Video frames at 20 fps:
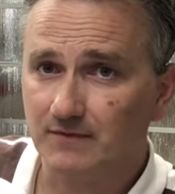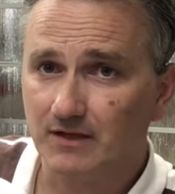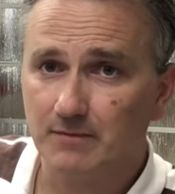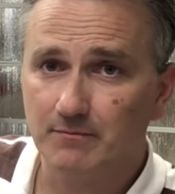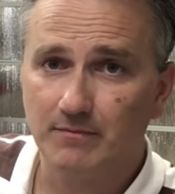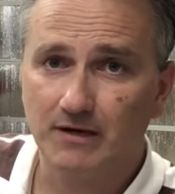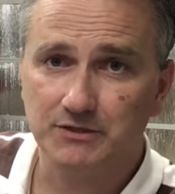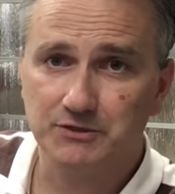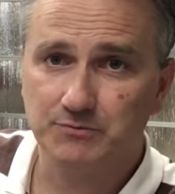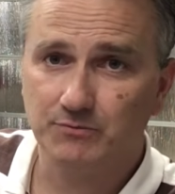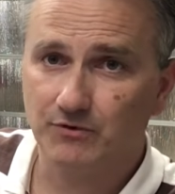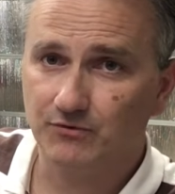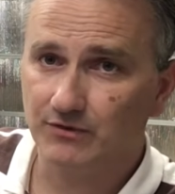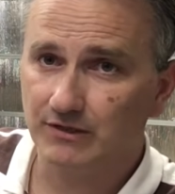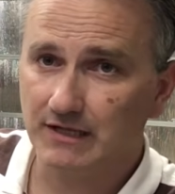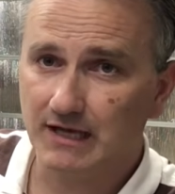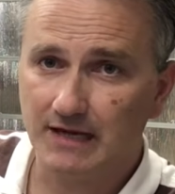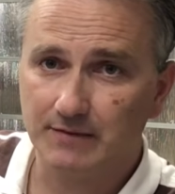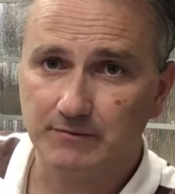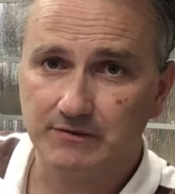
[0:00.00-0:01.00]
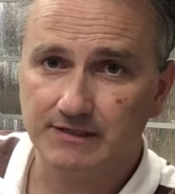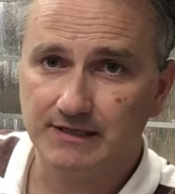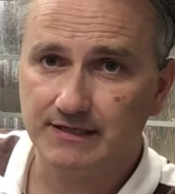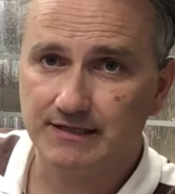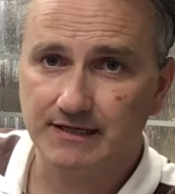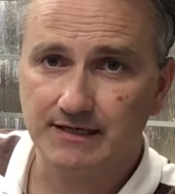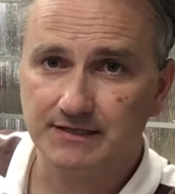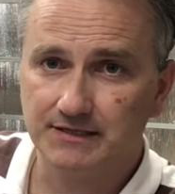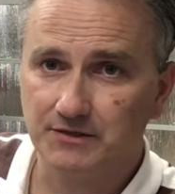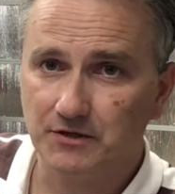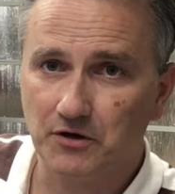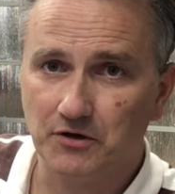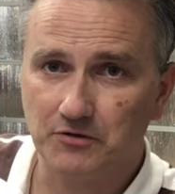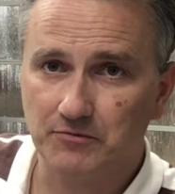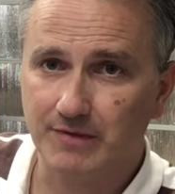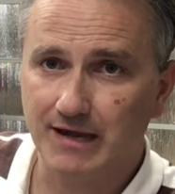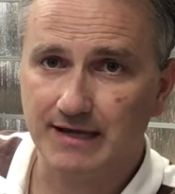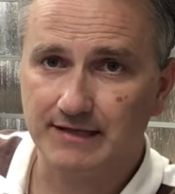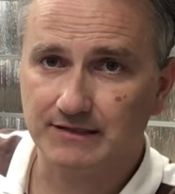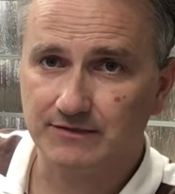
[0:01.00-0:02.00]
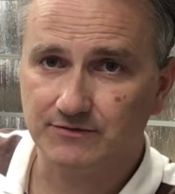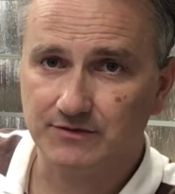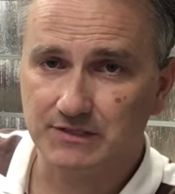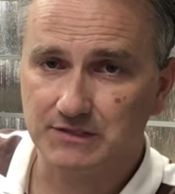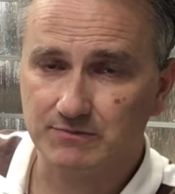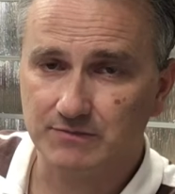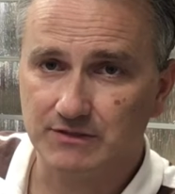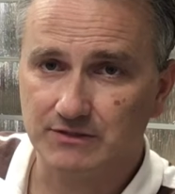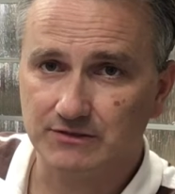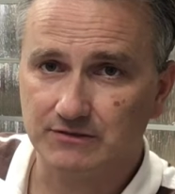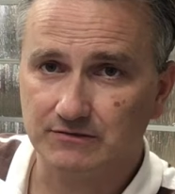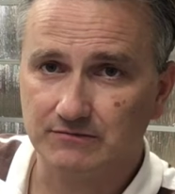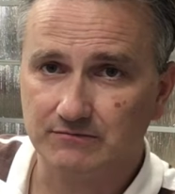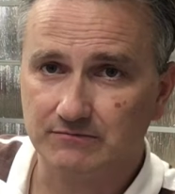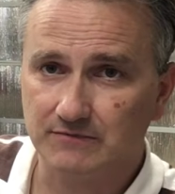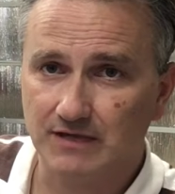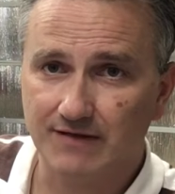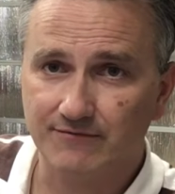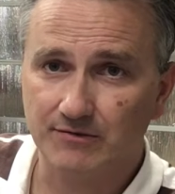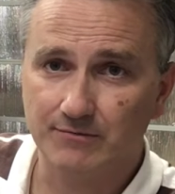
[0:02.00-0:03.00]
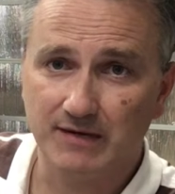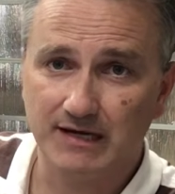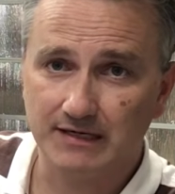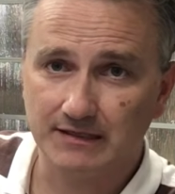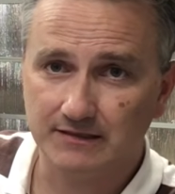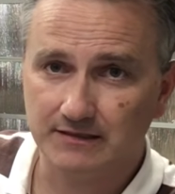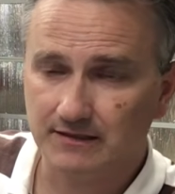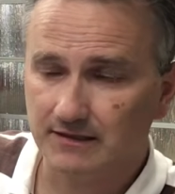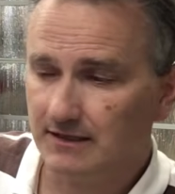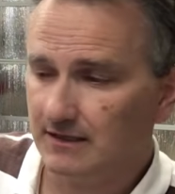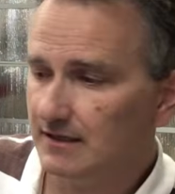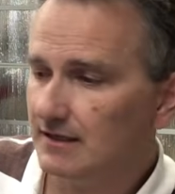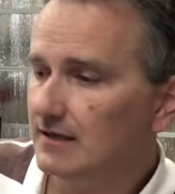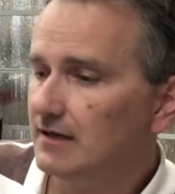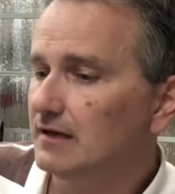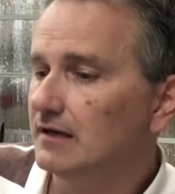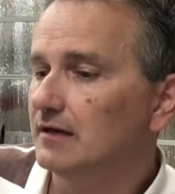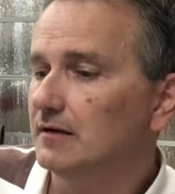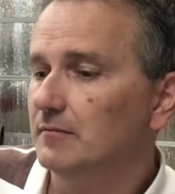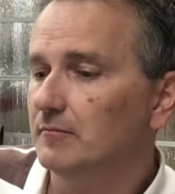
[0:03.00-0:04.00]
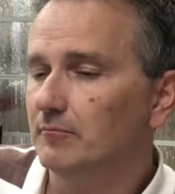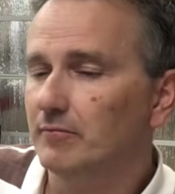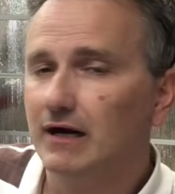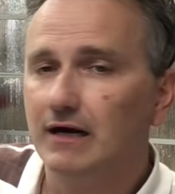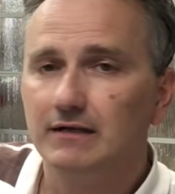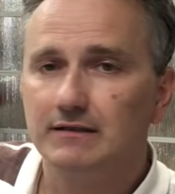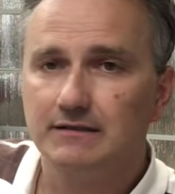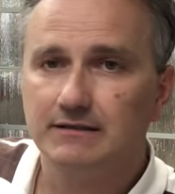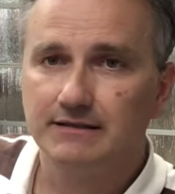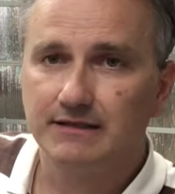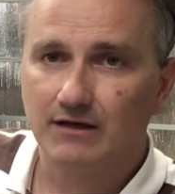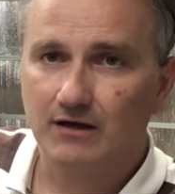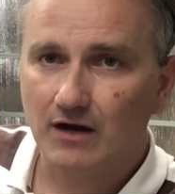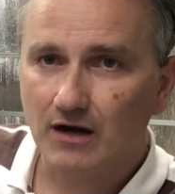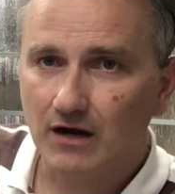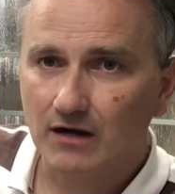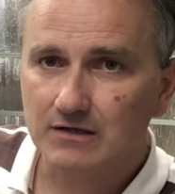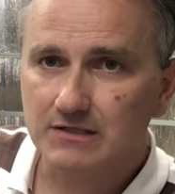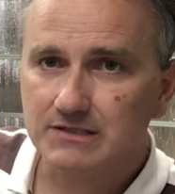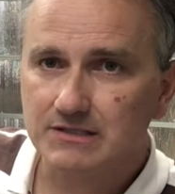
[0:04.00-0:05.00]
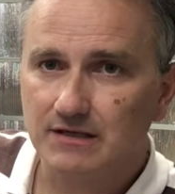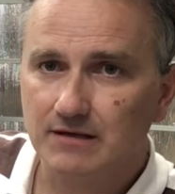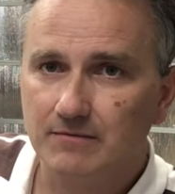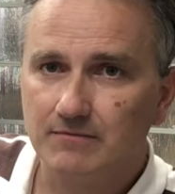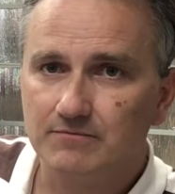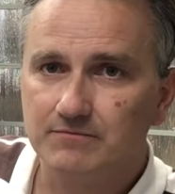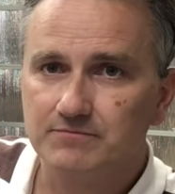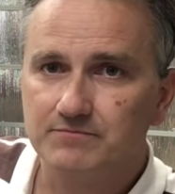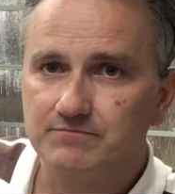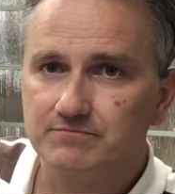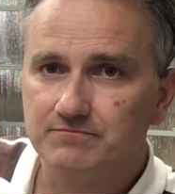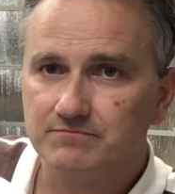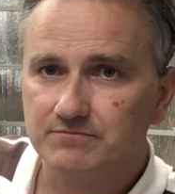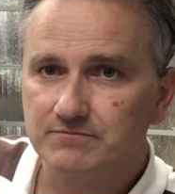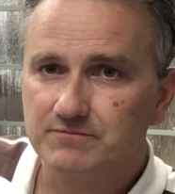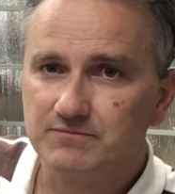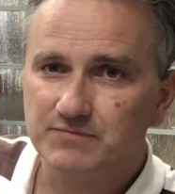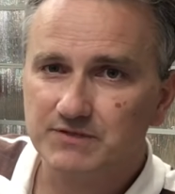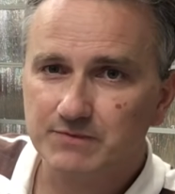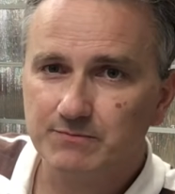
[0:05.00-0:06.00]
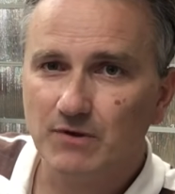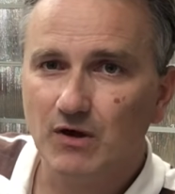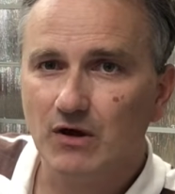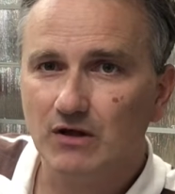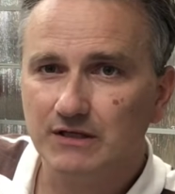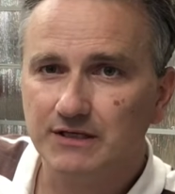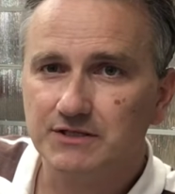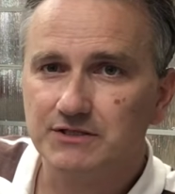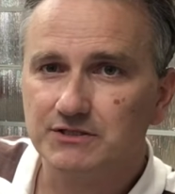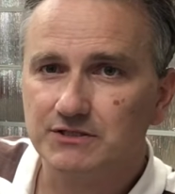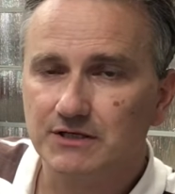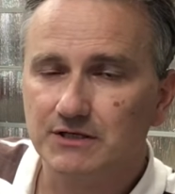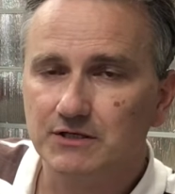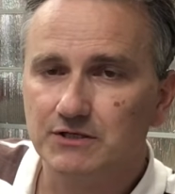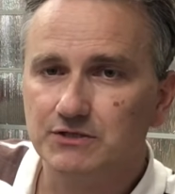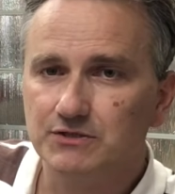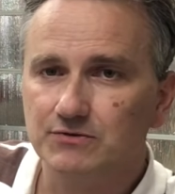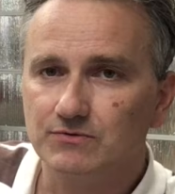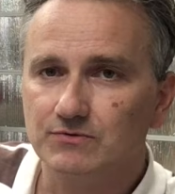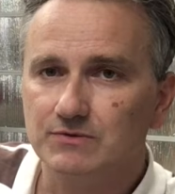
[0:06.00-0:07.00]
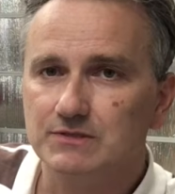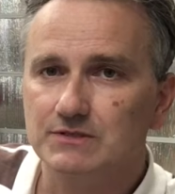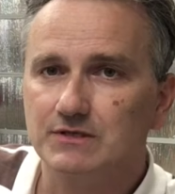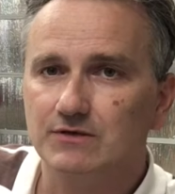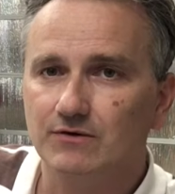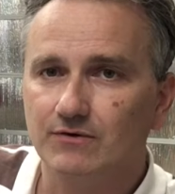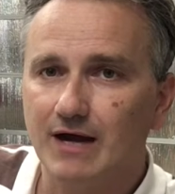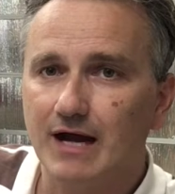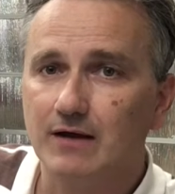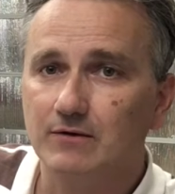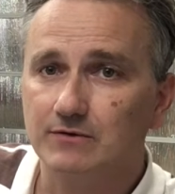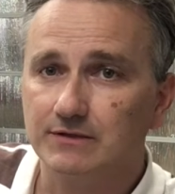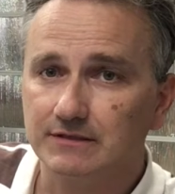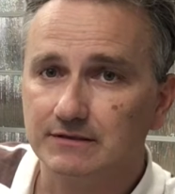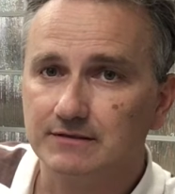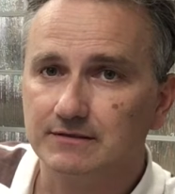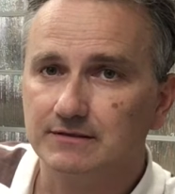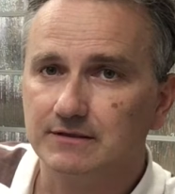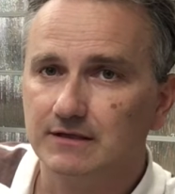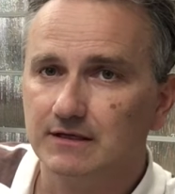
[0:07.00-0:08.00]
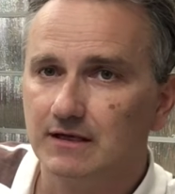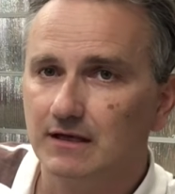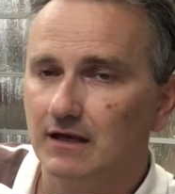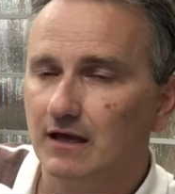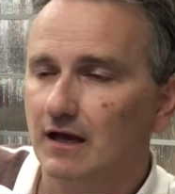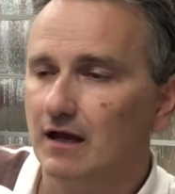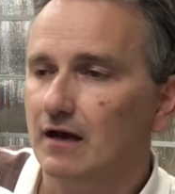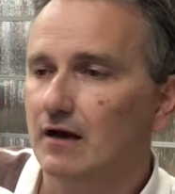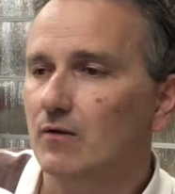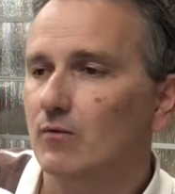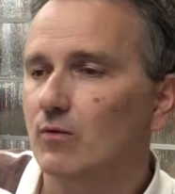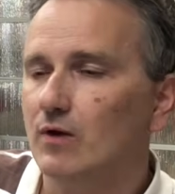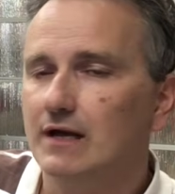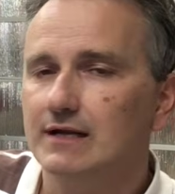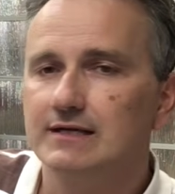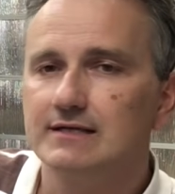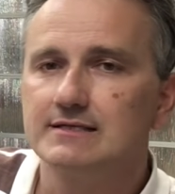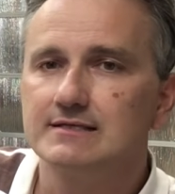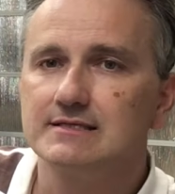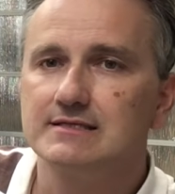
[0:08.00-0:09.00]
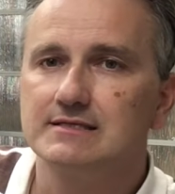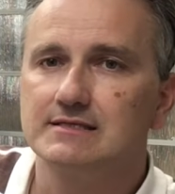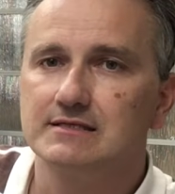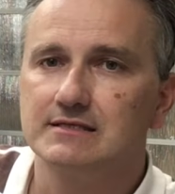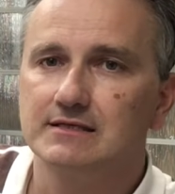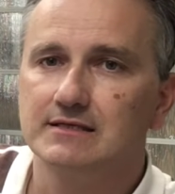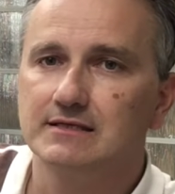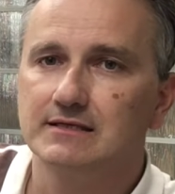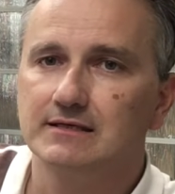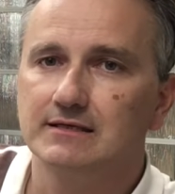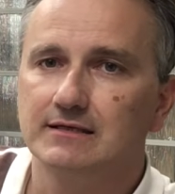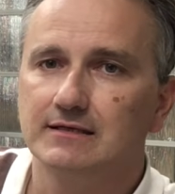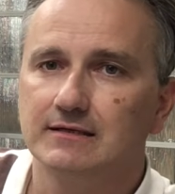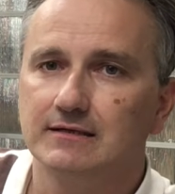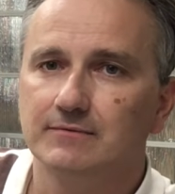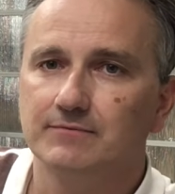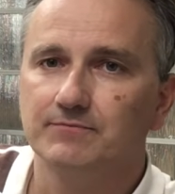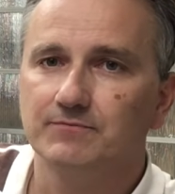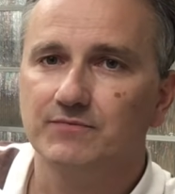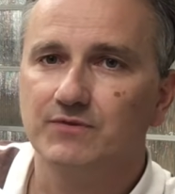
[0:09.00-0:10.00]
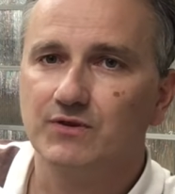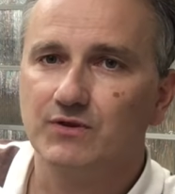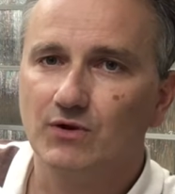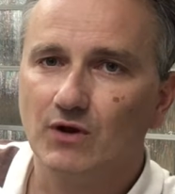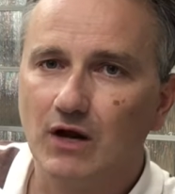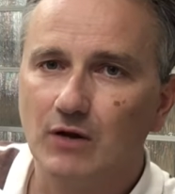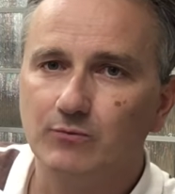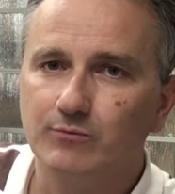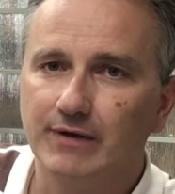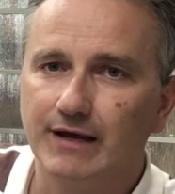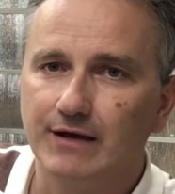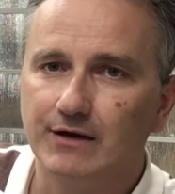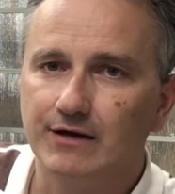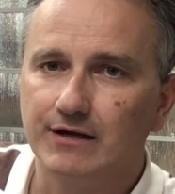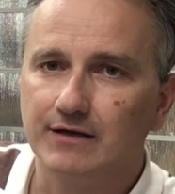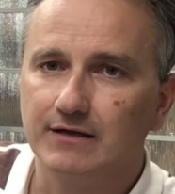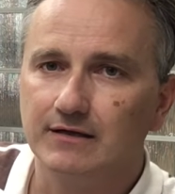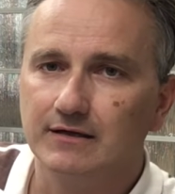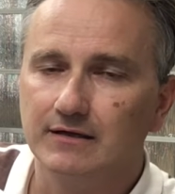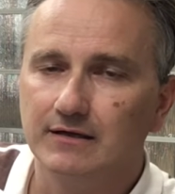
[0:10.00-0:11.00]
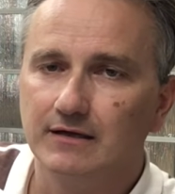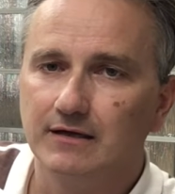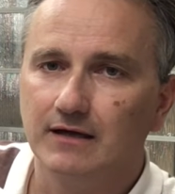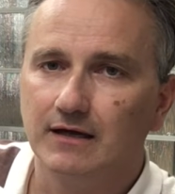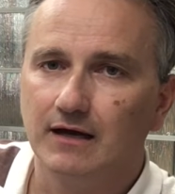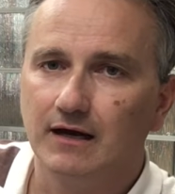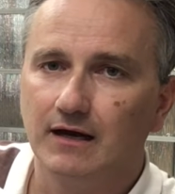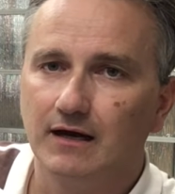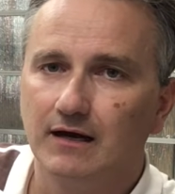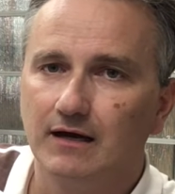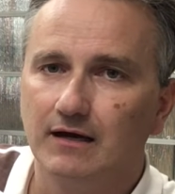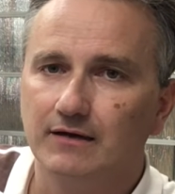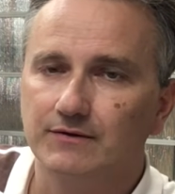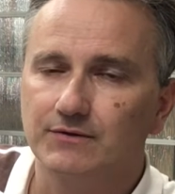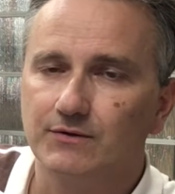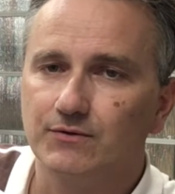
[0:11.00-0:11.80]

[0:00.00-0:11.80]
much more reliable than any automatic transmission ever made. But there are some smallish issues around it. One is the throwout bearing. The